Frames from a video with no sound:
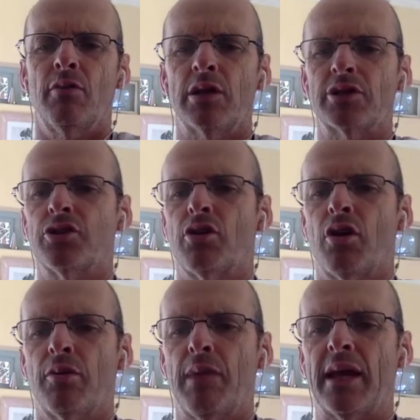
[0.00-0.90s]
whilst you
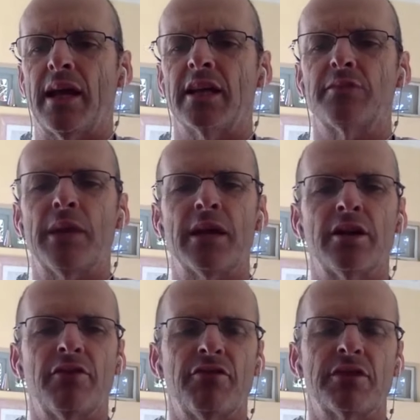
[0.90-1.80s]
can't make as big a
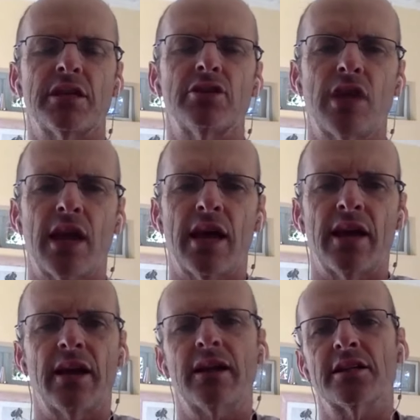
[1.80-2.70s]
difference as you
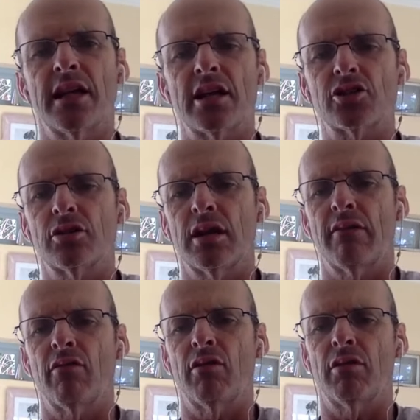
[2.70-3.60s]
can at international
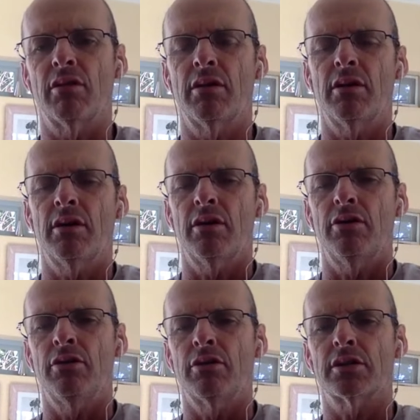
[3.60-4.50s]
level,
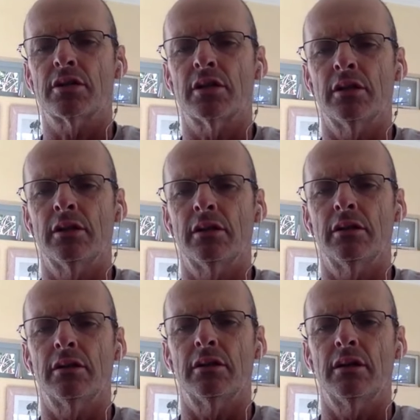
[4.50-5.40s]
you can
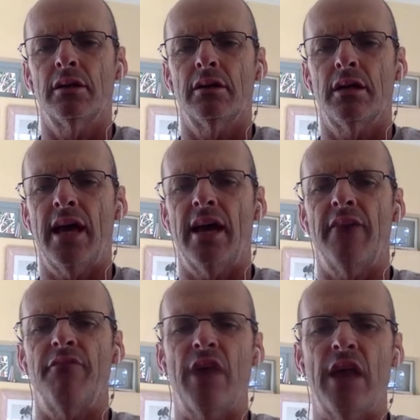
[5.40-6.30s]
still
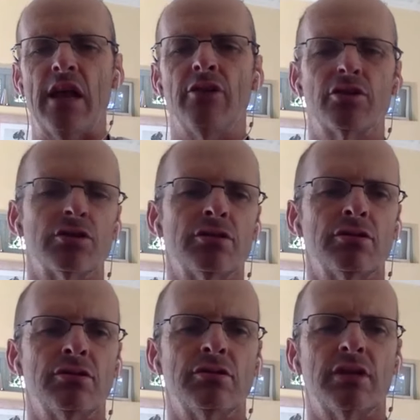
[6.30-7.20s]
add value
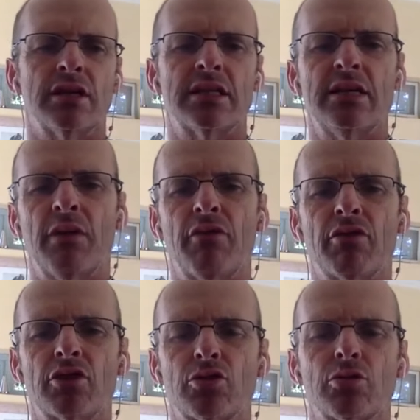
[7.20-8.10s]
to a team
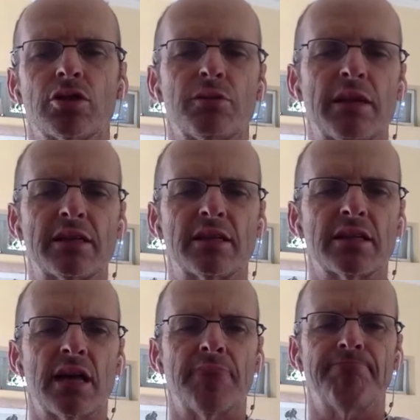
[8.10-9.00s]
over a shorter space of
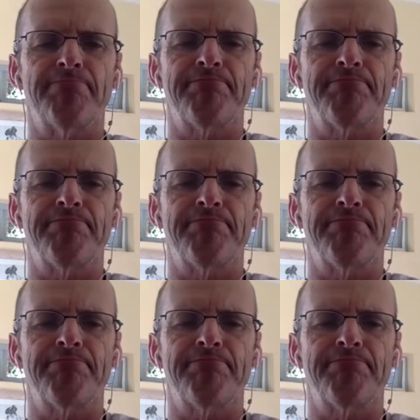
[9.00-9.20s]
time.